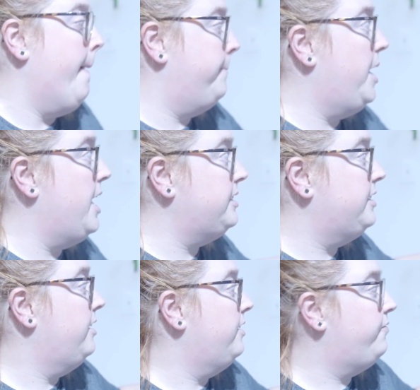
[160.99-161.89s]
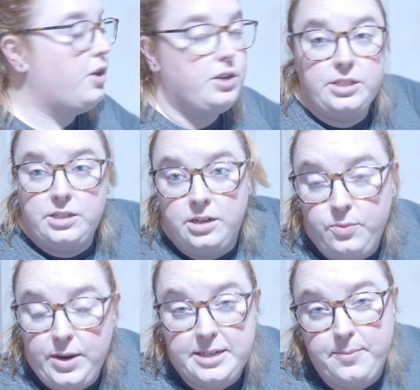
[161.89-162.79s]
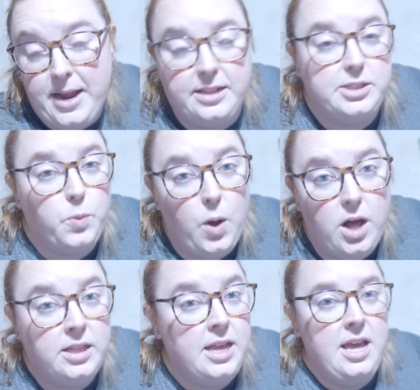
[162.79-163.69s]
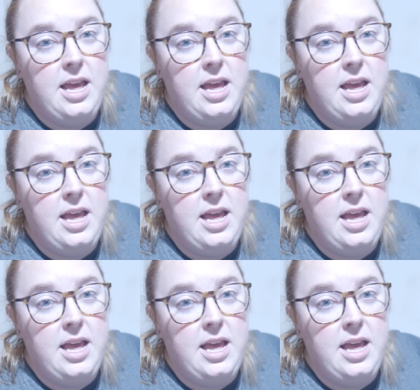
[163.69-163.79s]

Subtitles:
But first we need to paint this wall,